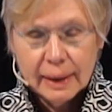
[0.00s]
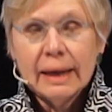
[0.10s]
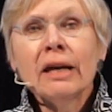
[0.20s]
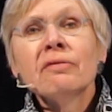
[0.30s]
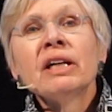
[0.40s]

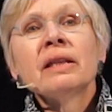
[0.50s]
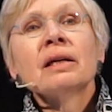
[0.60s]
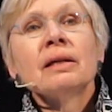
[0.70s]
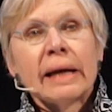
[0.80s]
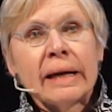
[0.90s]
Even in the
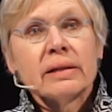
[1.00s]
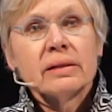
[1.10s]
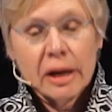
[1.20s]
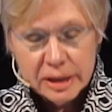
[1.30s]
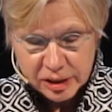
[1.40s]
late
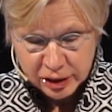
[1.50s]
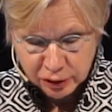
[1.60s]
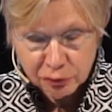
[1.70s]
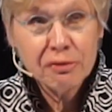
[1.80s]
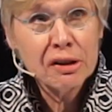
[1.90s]

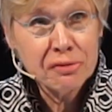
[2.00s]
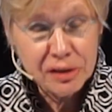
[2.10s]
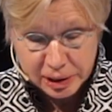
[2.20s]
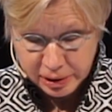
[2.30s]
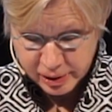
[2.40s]

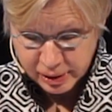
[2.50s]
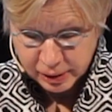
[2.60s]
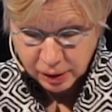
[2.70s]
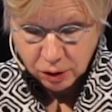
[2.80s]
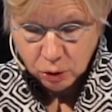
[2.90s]
1950s,
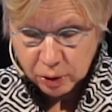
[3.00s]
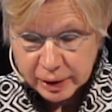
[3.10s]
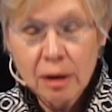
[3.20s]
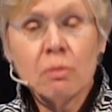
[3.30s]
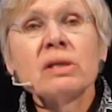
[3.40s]

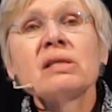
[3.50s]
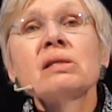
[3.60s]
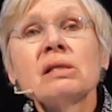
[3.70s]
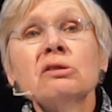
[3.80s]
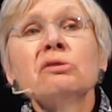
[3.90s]
Cornell was
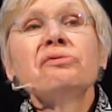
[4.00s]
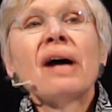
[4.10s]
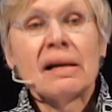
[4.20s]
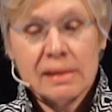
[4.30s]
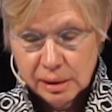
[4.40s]
still
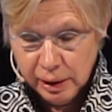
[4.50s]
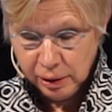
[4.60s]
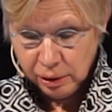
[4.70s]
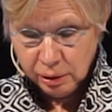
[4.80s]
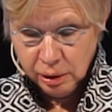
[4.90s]

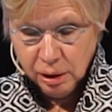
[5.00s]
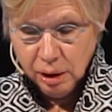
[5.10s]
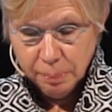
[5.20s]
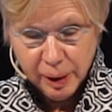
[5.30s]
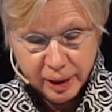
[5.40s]
fascinated
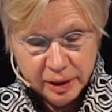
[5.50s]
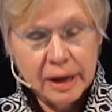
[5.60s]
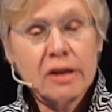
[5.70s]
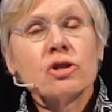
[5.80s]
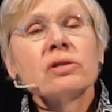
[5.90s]
by
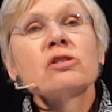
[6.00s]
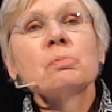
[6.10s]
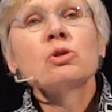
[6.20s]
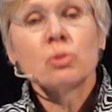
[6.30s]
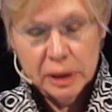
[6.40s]
connections
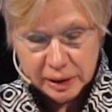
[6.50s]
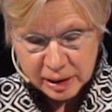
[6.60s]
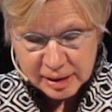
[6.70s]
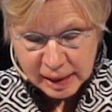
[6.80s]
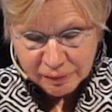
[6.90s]
between the
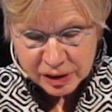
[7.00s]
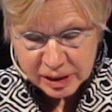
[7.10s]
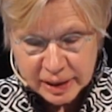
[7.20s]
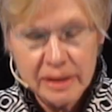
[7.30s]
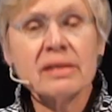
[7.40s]

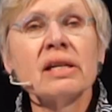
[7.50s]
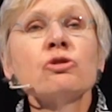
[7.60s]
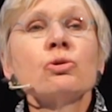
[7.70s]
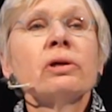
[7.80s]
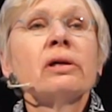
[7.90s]
17th
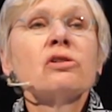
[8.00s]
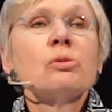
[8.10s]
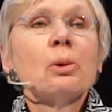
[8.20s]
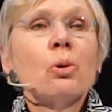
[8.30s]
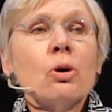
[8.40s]
century
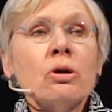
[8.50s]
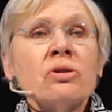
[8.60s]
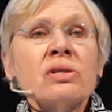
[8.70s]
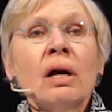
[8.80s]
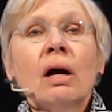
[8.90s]

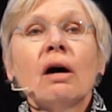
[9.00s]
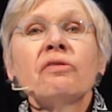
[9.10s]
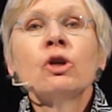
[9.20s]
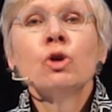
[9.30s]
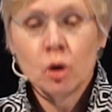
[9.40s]
explorers of
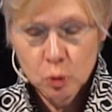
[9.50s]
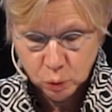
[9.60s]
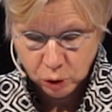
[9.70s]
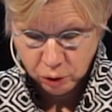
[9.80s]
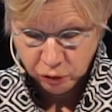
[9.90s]
the New
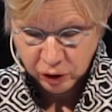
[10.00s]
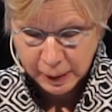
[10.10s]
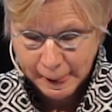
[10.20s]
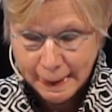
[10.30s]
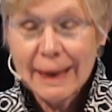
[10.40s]
World
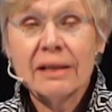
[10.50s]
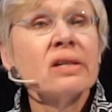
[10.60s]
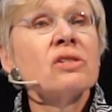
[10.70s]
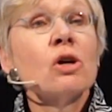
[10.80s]
and his